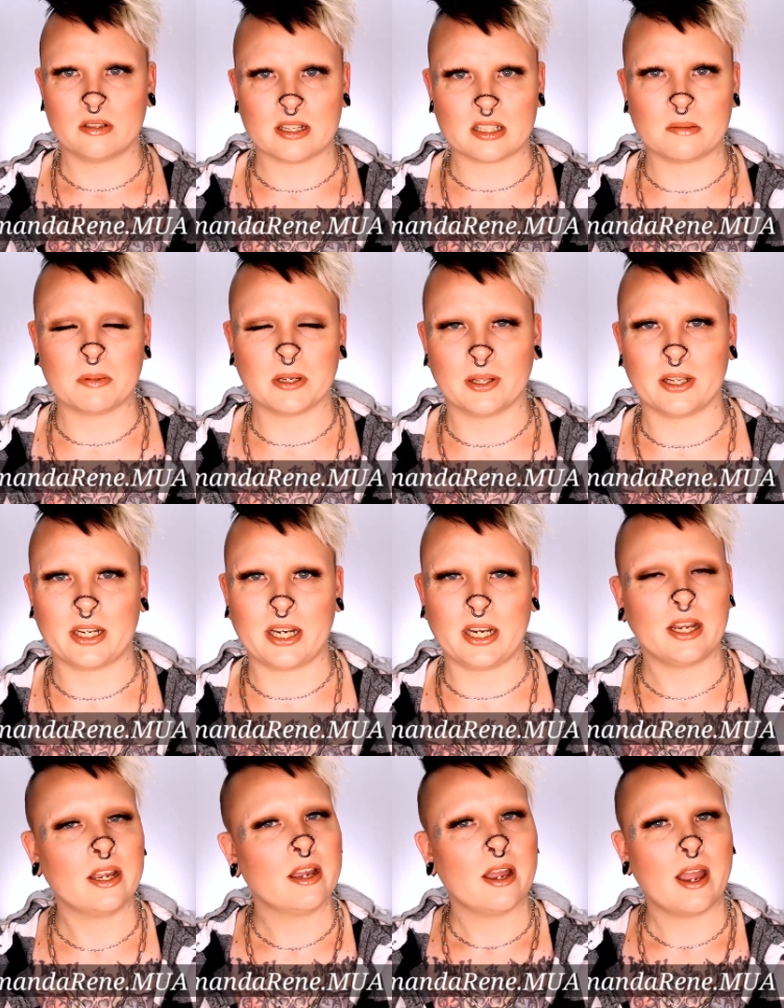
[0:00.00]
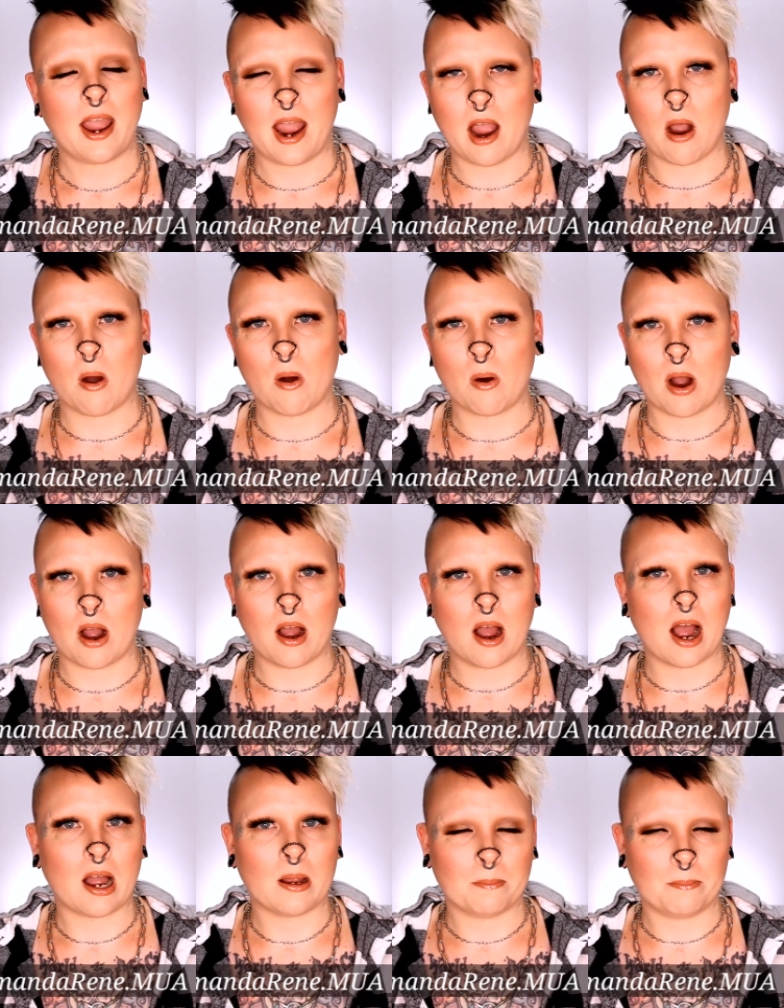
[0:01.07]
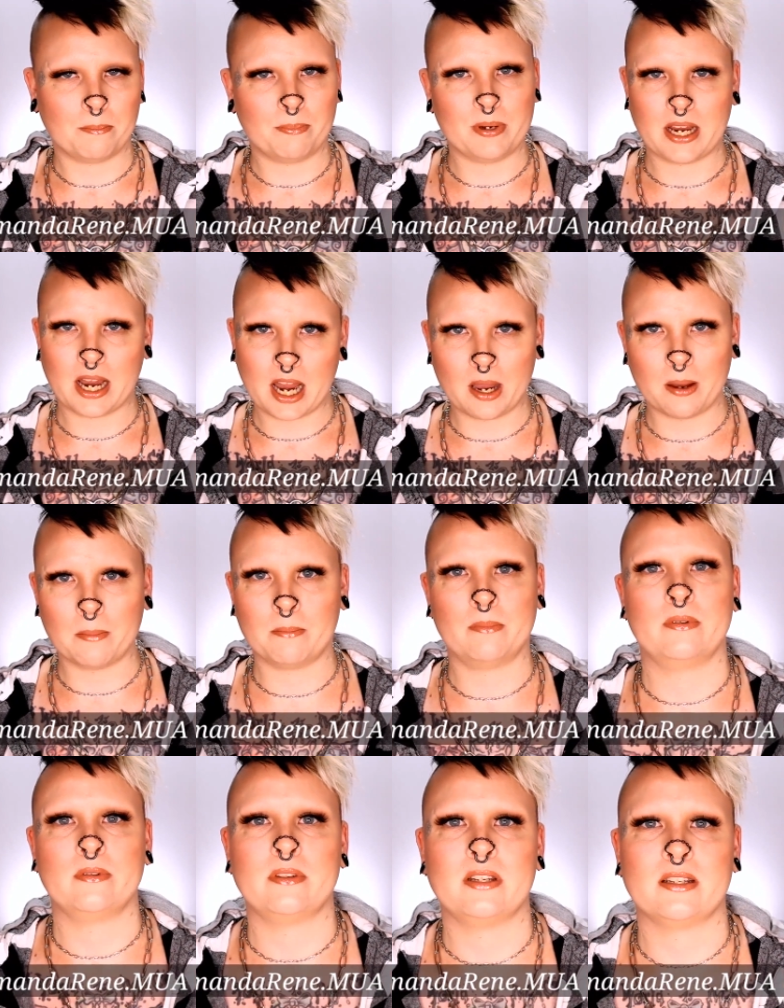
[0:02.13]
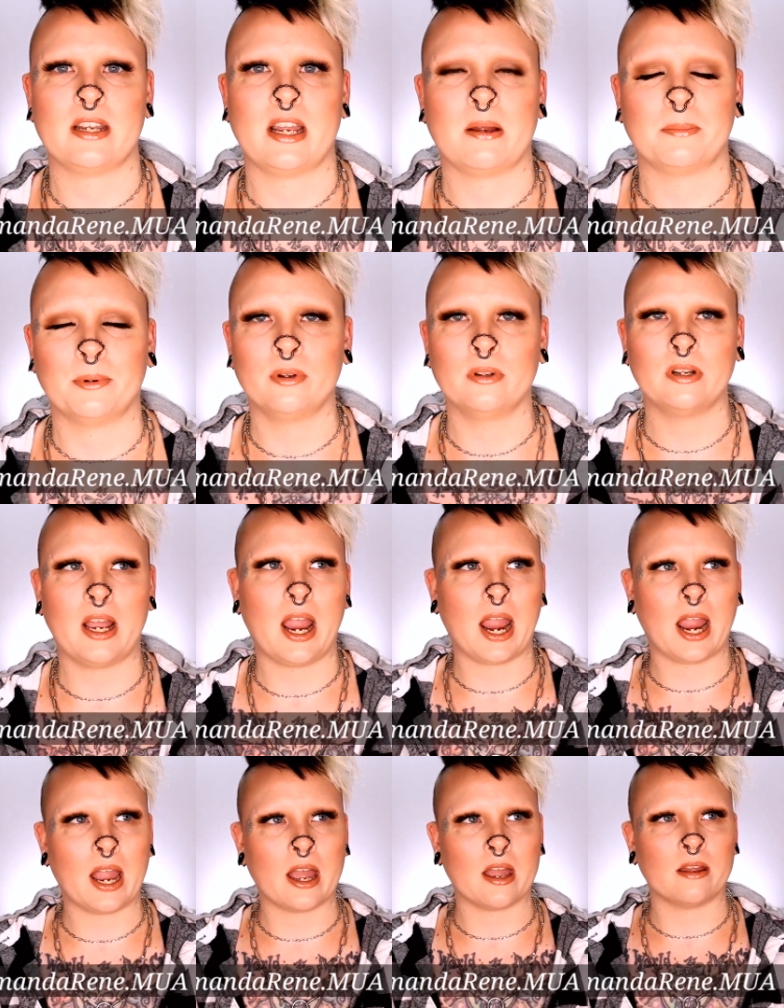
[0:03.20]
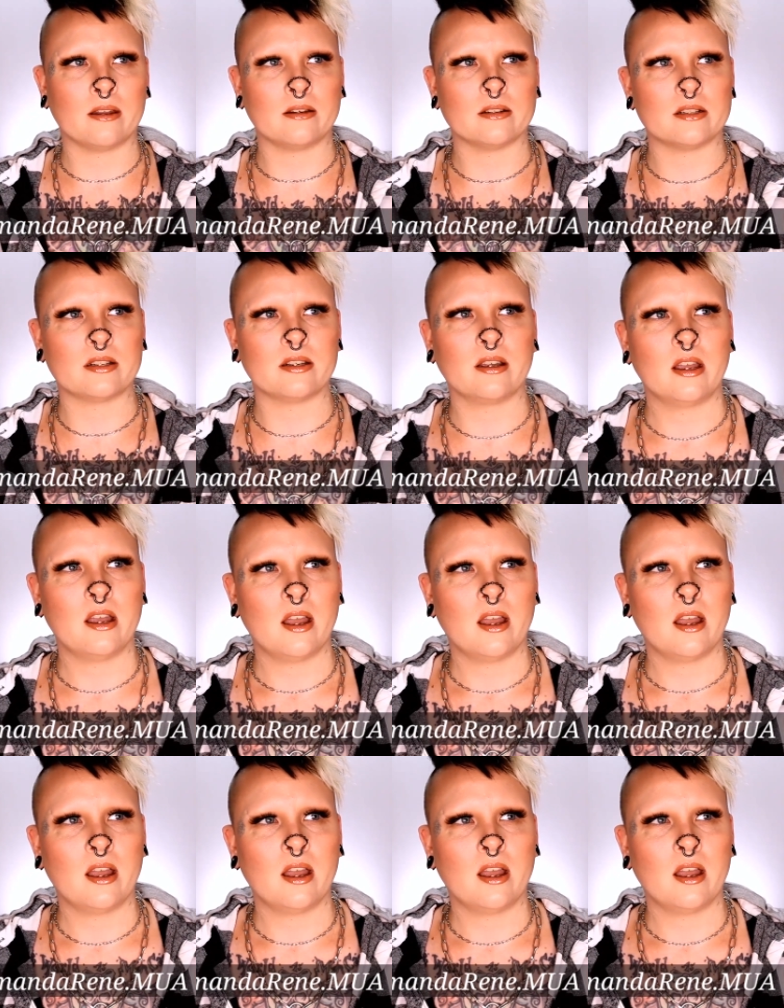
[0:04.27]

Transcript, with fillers: disability, how I became disabled, and